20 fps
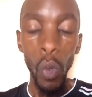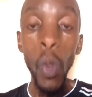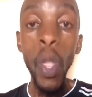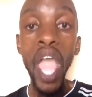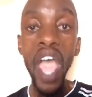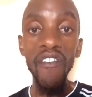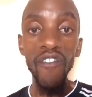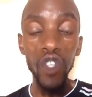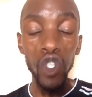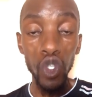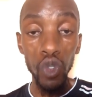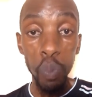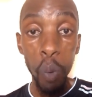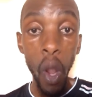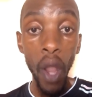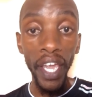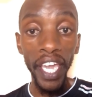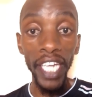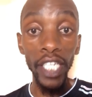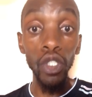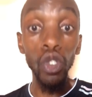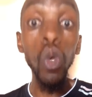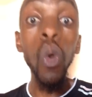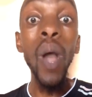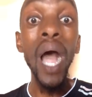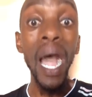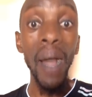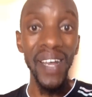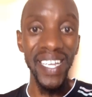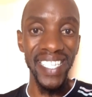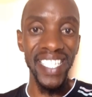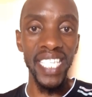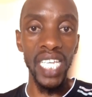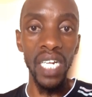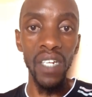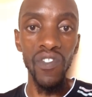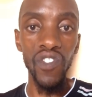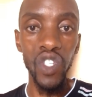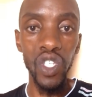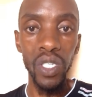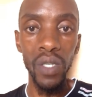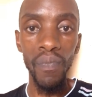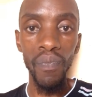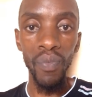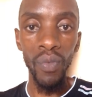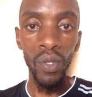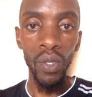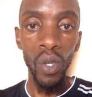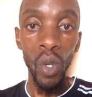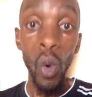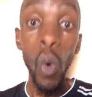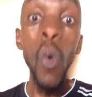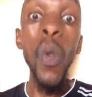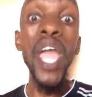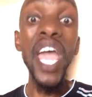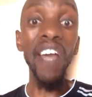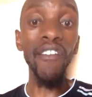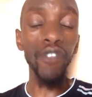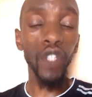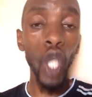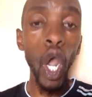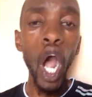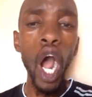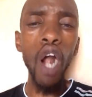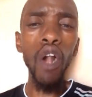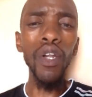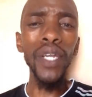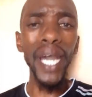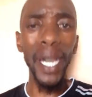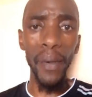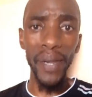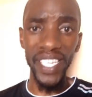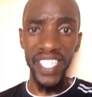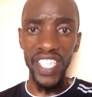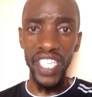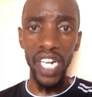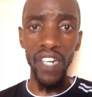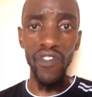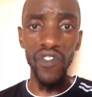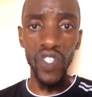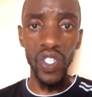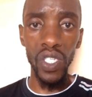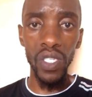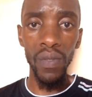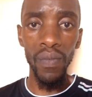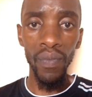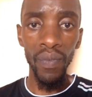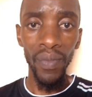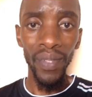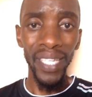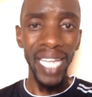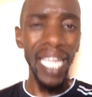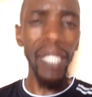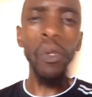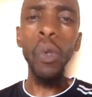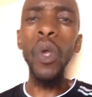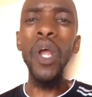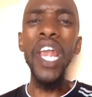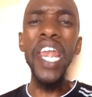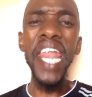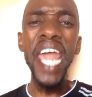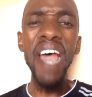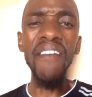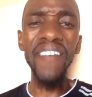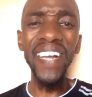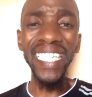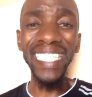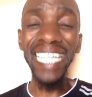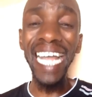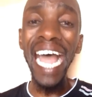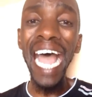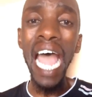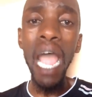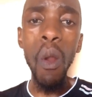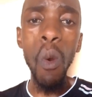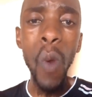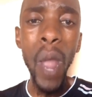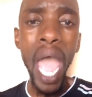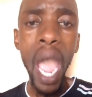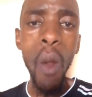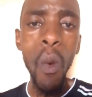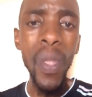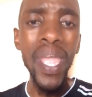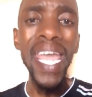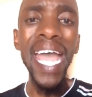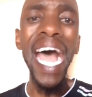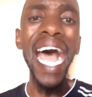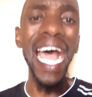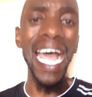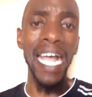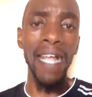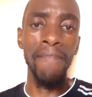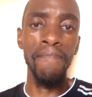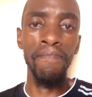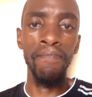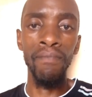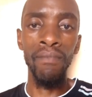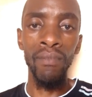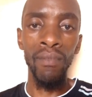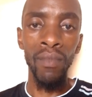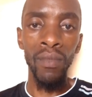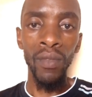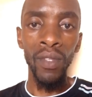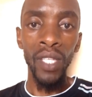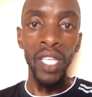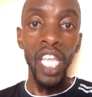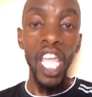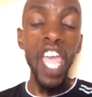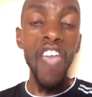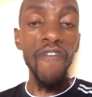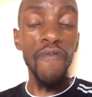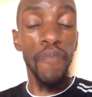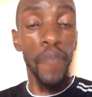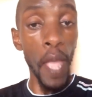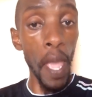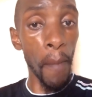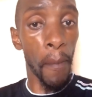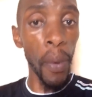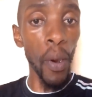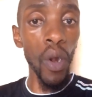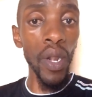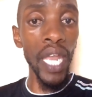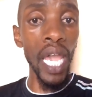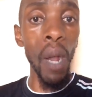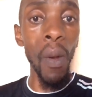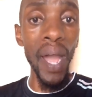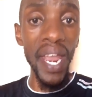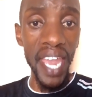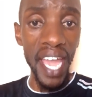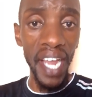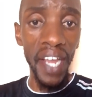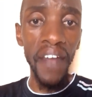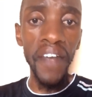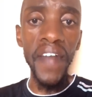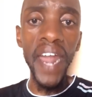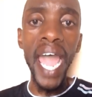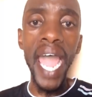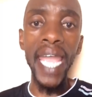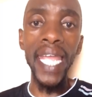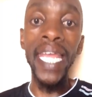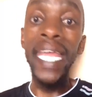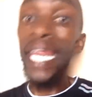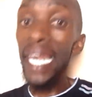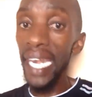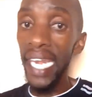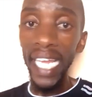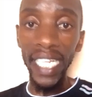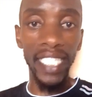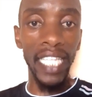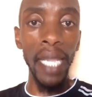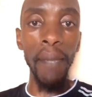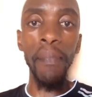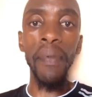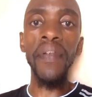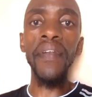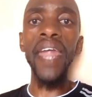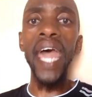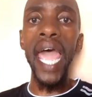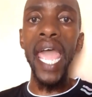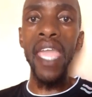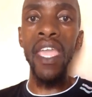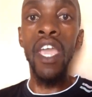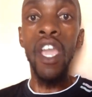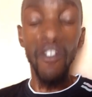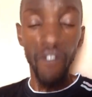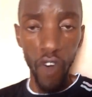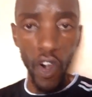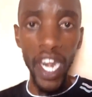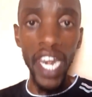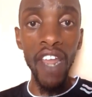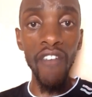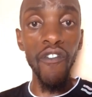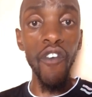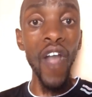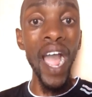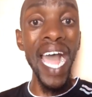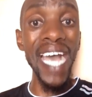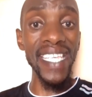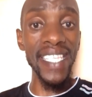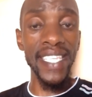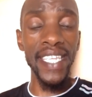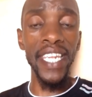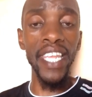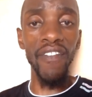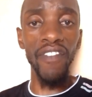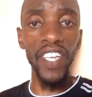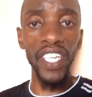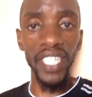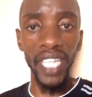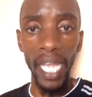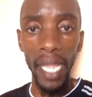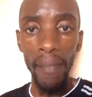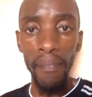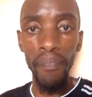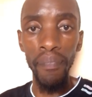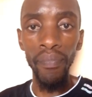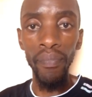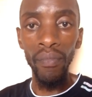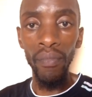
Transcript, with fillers: We have spoken to ourselves. We have told ourselves that we will never die where we are. If people they wanna cry, let them cry for, for us leaving them.